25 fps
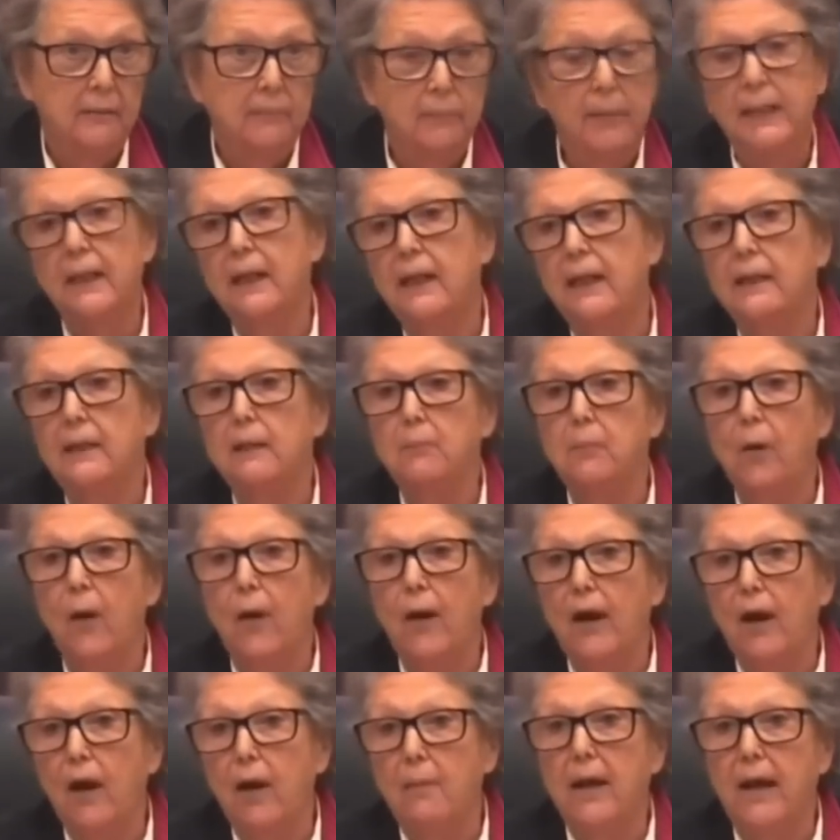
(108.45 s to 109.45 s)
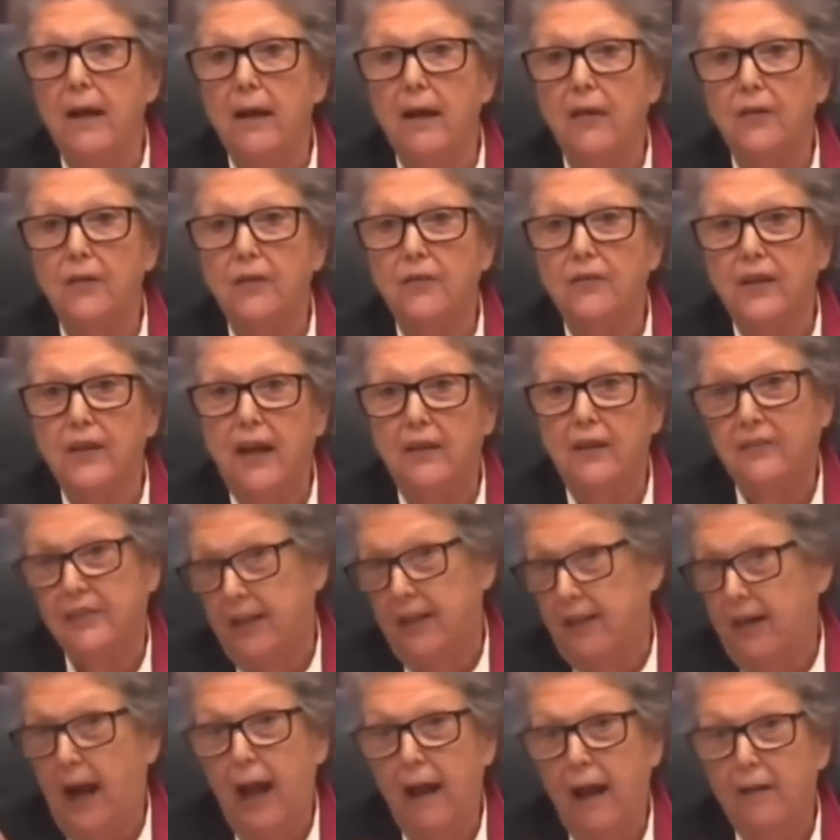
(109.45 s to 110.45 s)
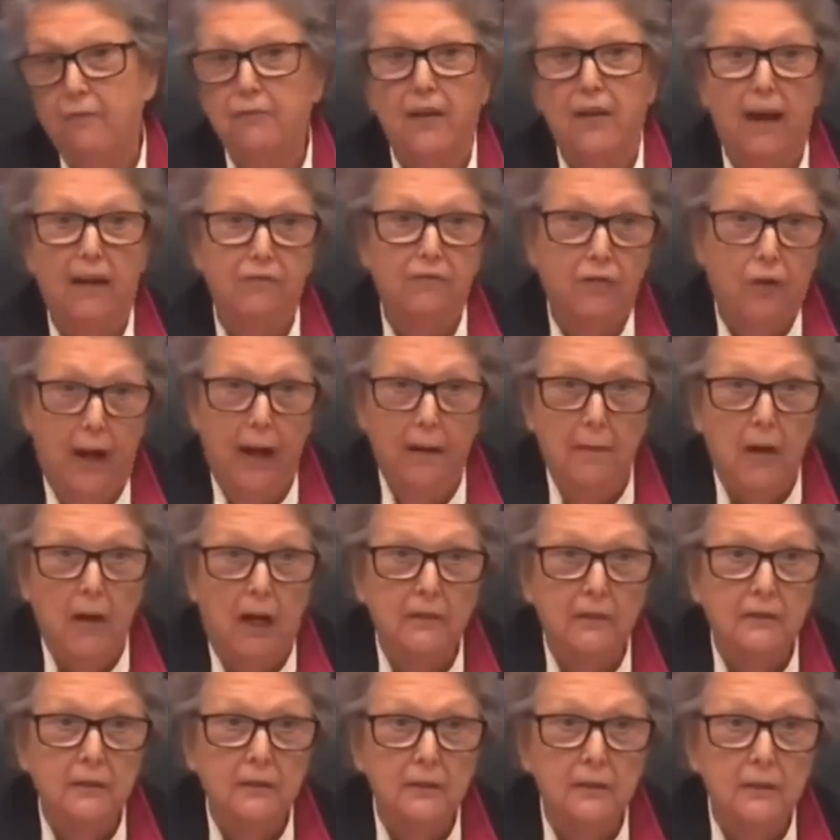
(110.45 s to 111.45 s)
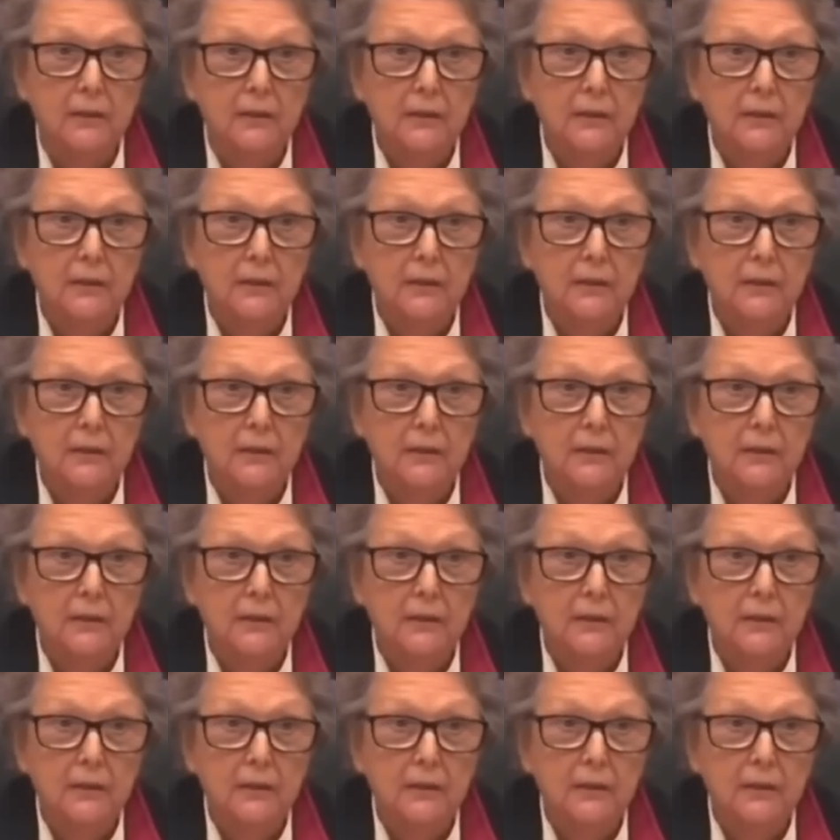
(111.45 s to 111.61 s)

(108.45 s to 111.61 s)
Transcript: But a little boy on my other side said, I have 5 grandmas.